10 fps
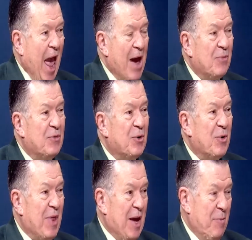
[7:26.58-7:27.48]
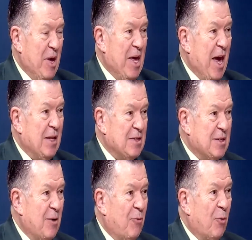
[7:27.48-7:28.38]
after they began
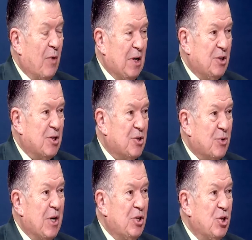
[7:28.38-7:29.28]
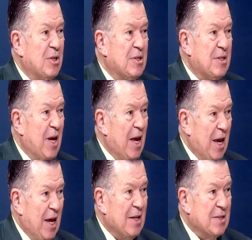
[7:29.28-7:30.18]
civil registrations
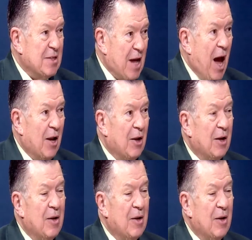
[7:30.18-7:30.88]
in Scotland.